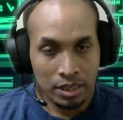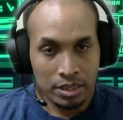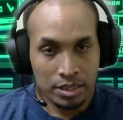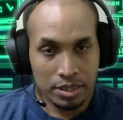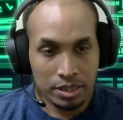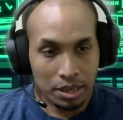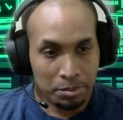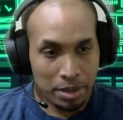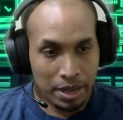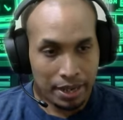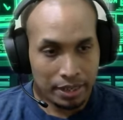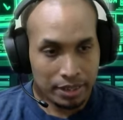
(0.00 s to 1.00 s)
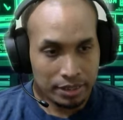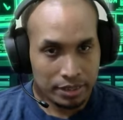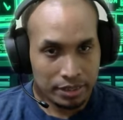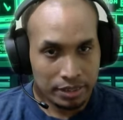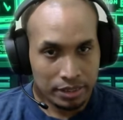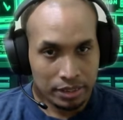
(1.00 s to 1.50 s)
to come back,
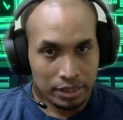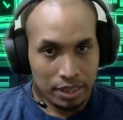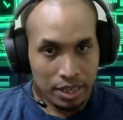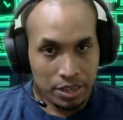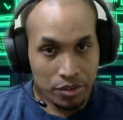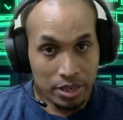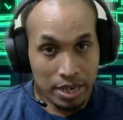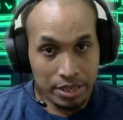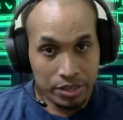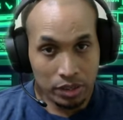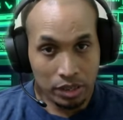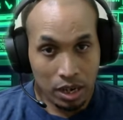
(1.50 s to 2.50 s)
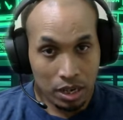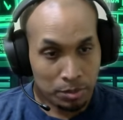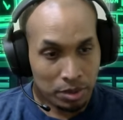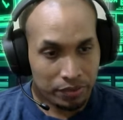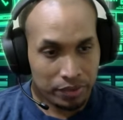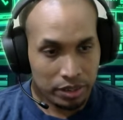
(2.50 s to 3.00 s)
and you can actually cut him
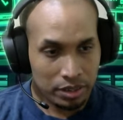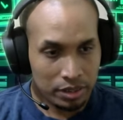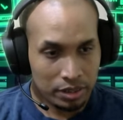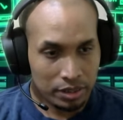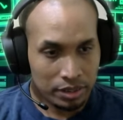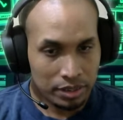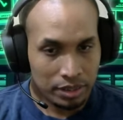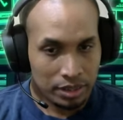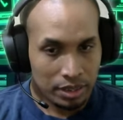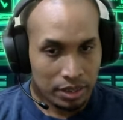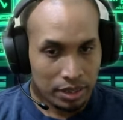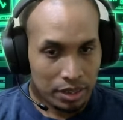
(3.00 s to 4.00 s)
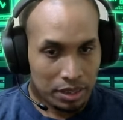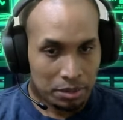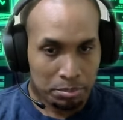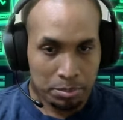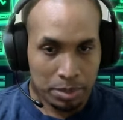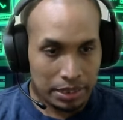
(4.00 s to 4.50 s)
off here.
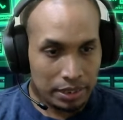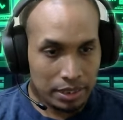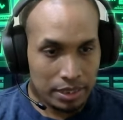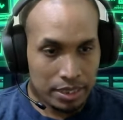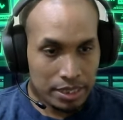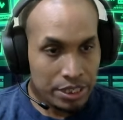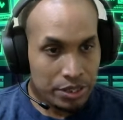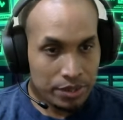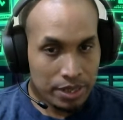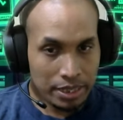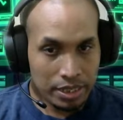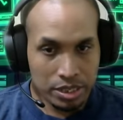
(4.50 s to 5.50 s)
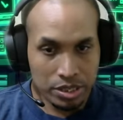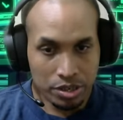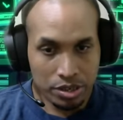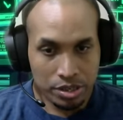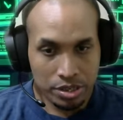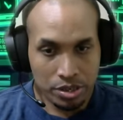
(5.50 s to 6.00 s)
But it didn't do that this
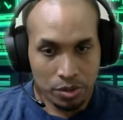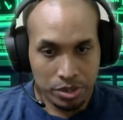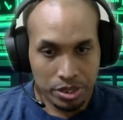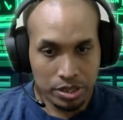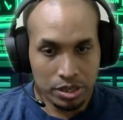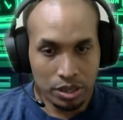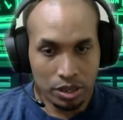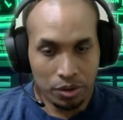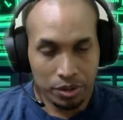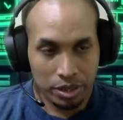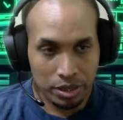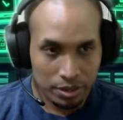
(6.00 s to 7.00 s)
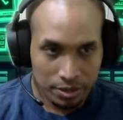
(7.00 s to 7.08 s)
turn, so we're just gonna go here.